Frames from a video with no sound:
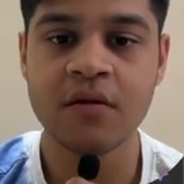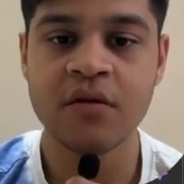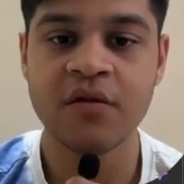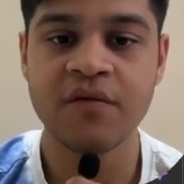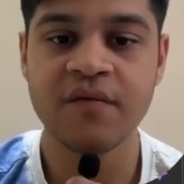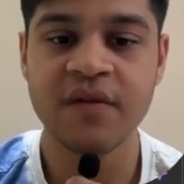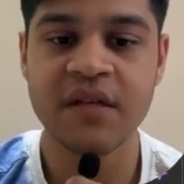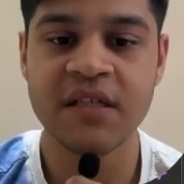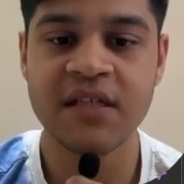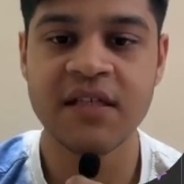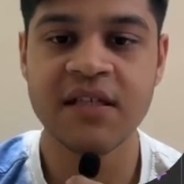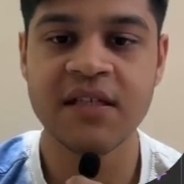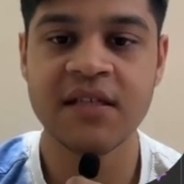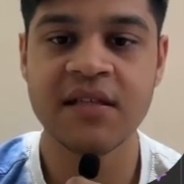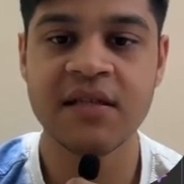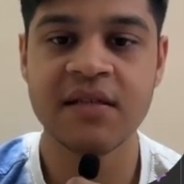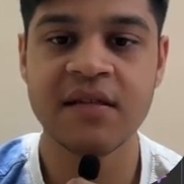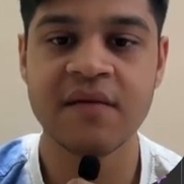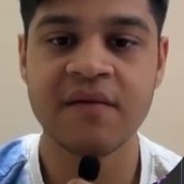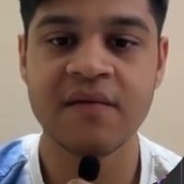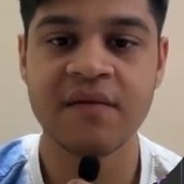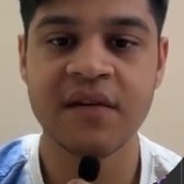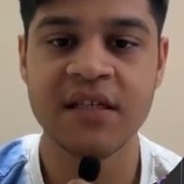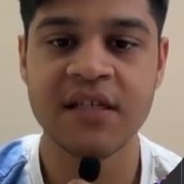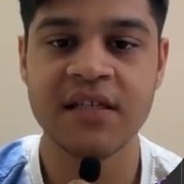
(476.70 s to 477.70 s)
So
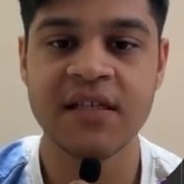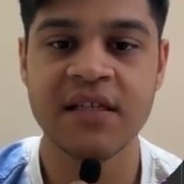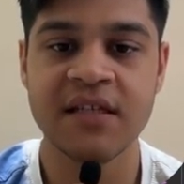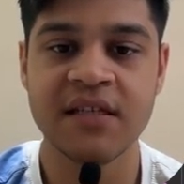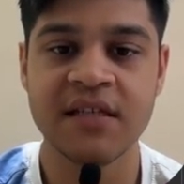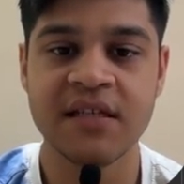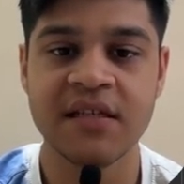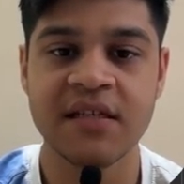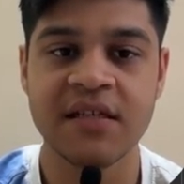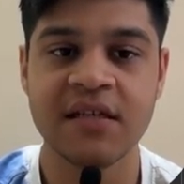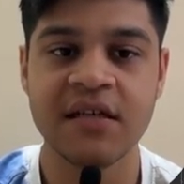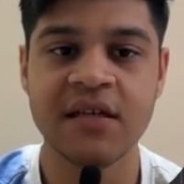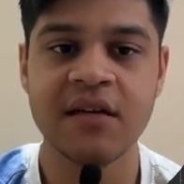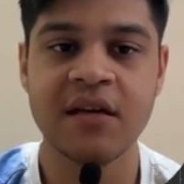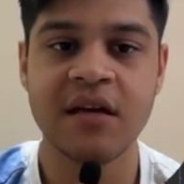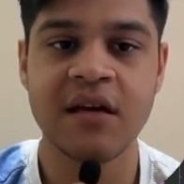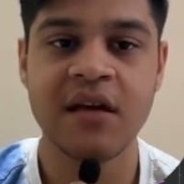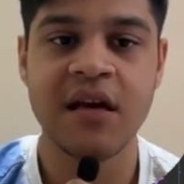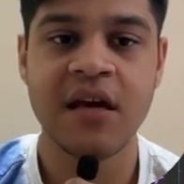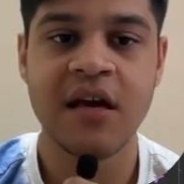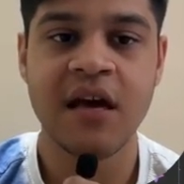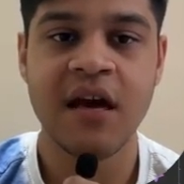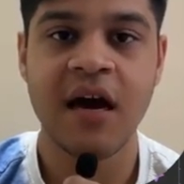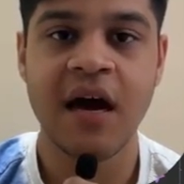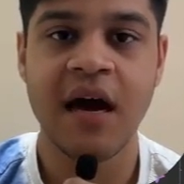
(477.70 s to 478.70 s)
once this is done,
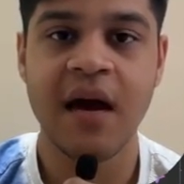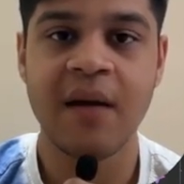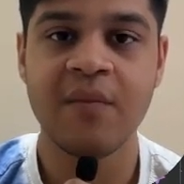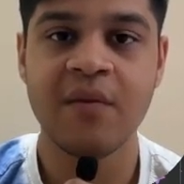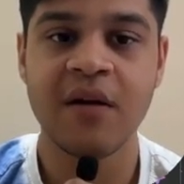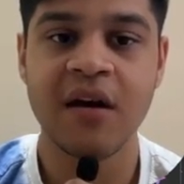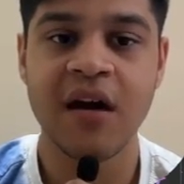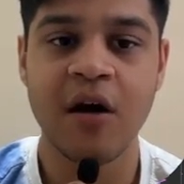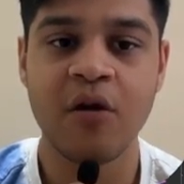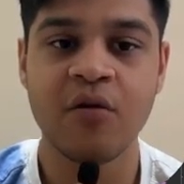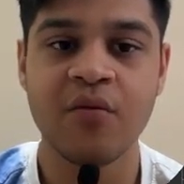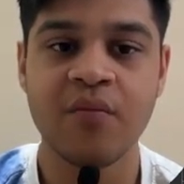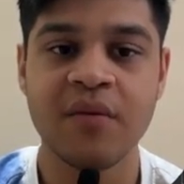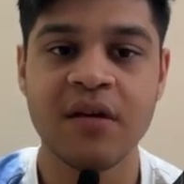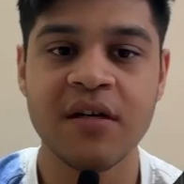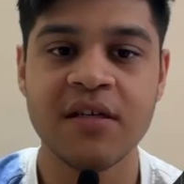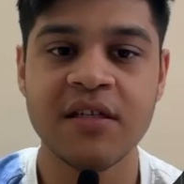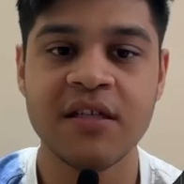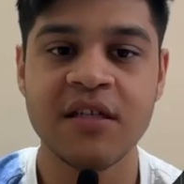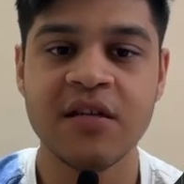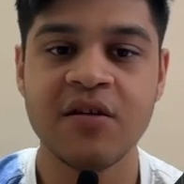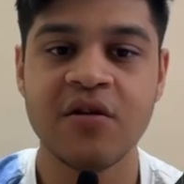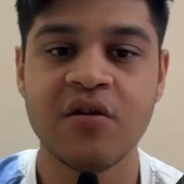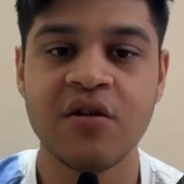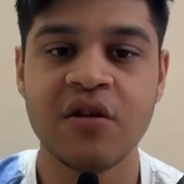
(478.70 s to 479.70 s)
I'm now
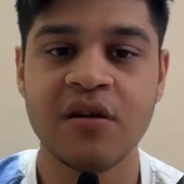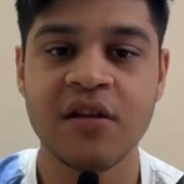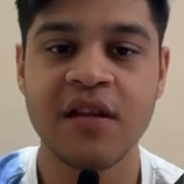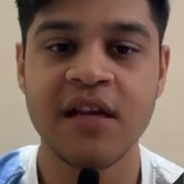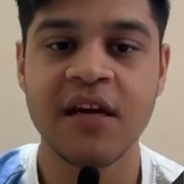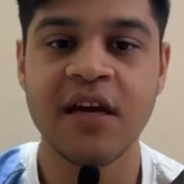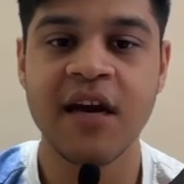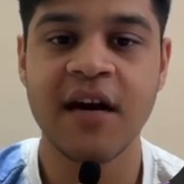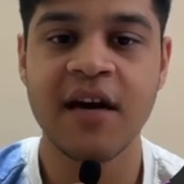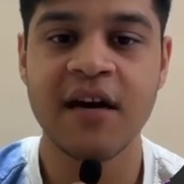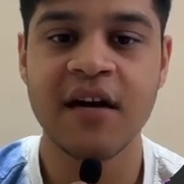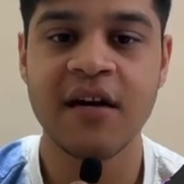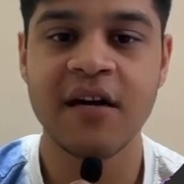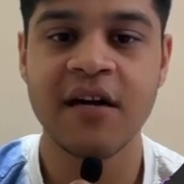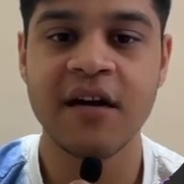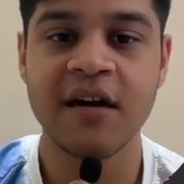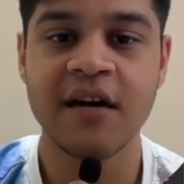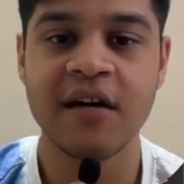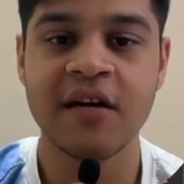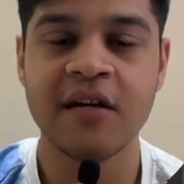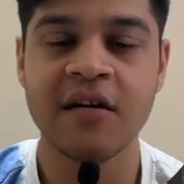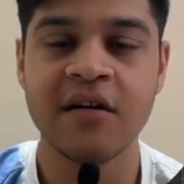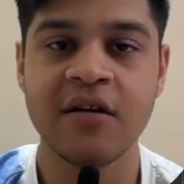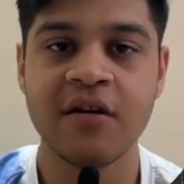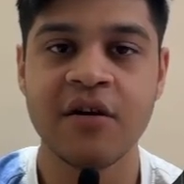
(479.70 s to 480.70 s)
merging all the candle
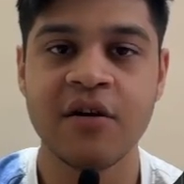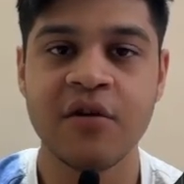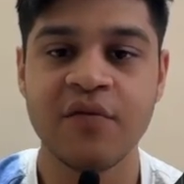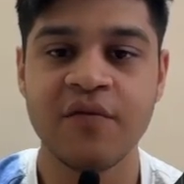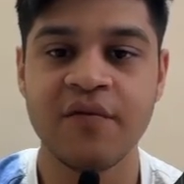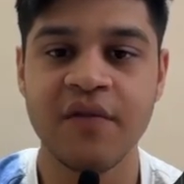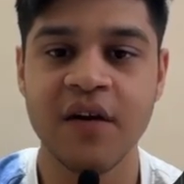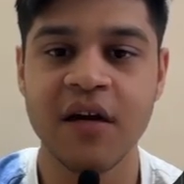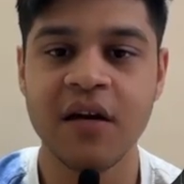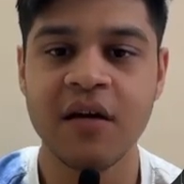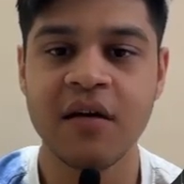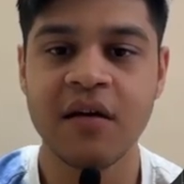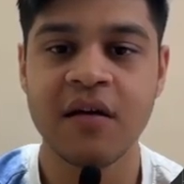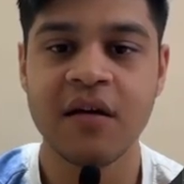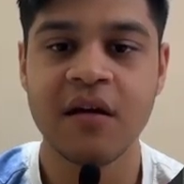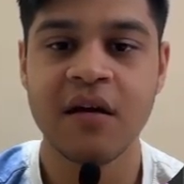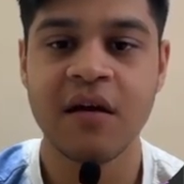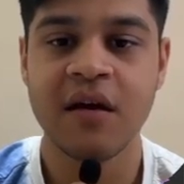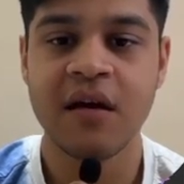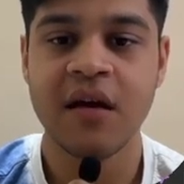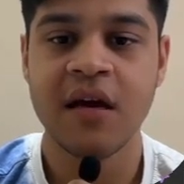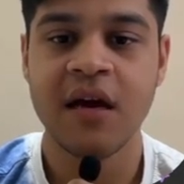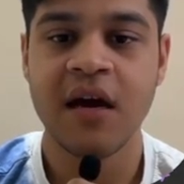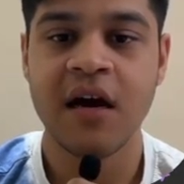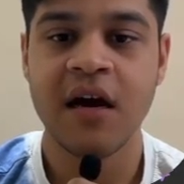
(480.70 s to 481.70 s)
data to one,
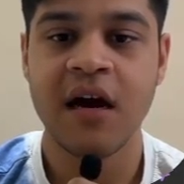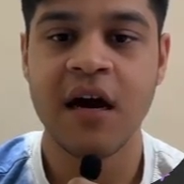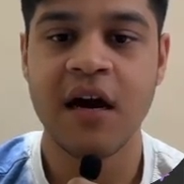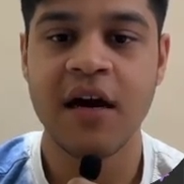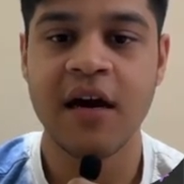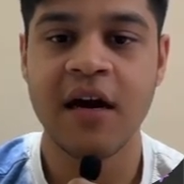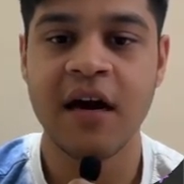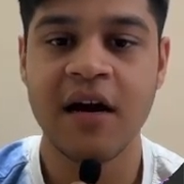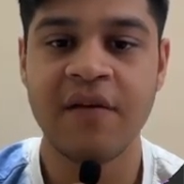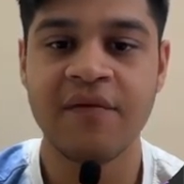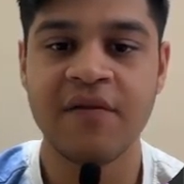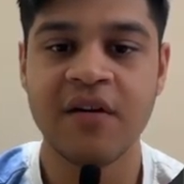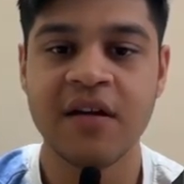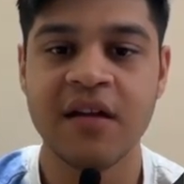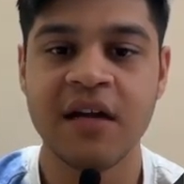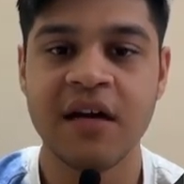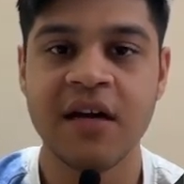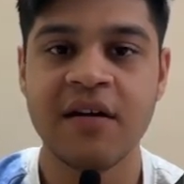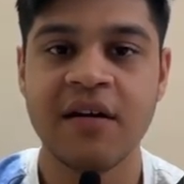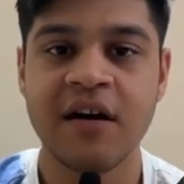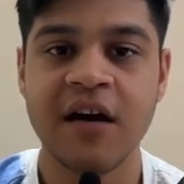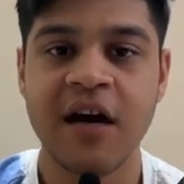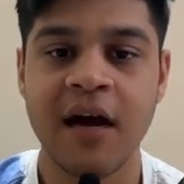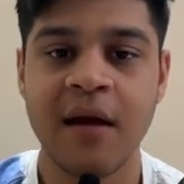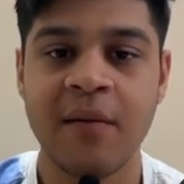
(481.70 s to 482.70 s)
and after
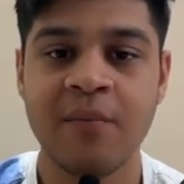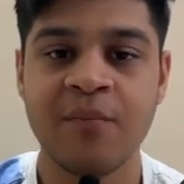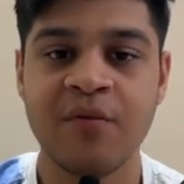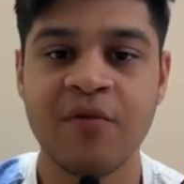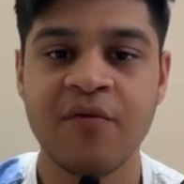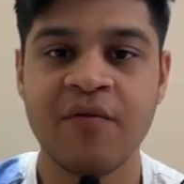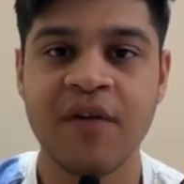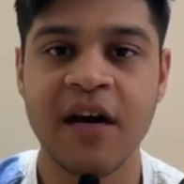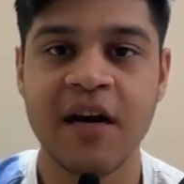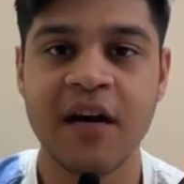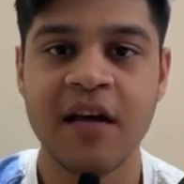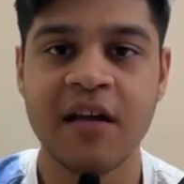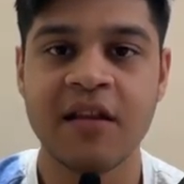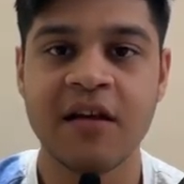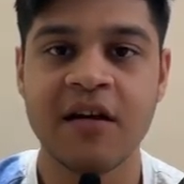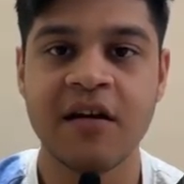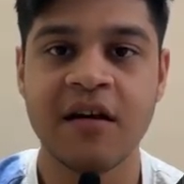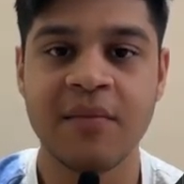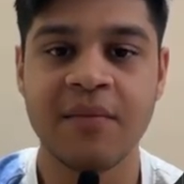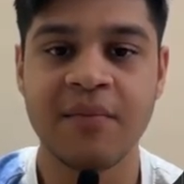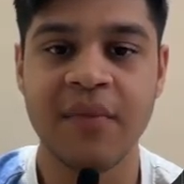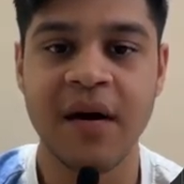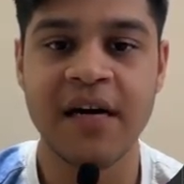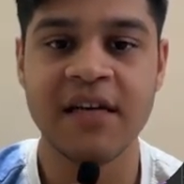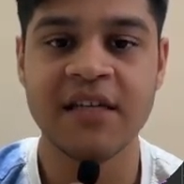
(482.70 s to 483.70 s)
that I'm providing the
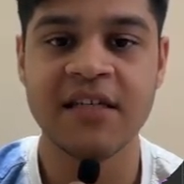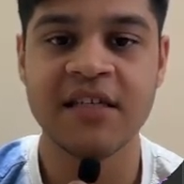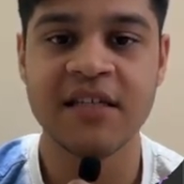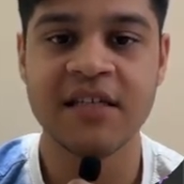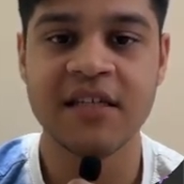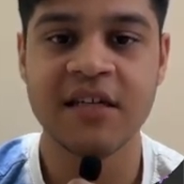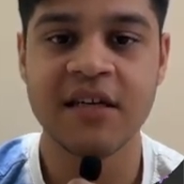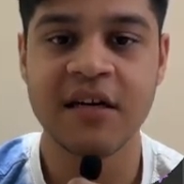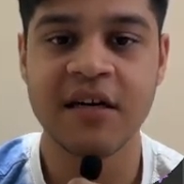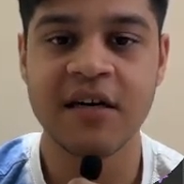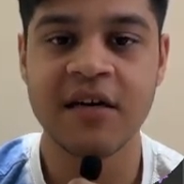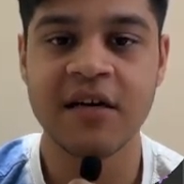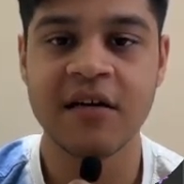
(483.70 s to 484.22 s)
combined JSON